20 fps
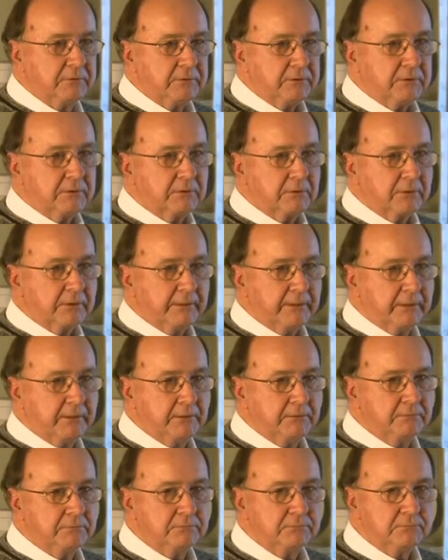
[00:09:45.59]
in
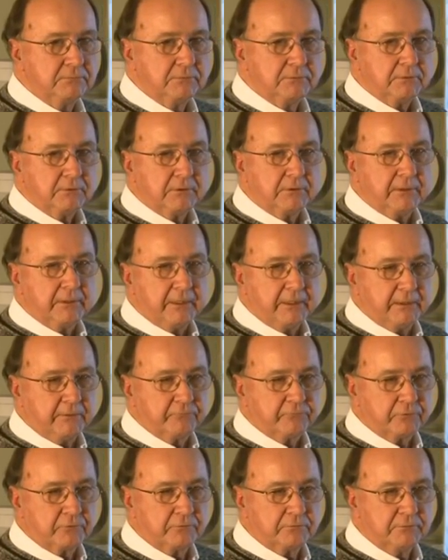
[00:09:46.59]
Lynn, in
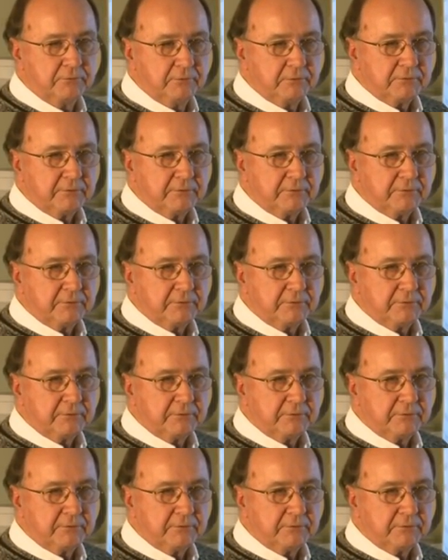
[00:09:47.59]
Haverhill.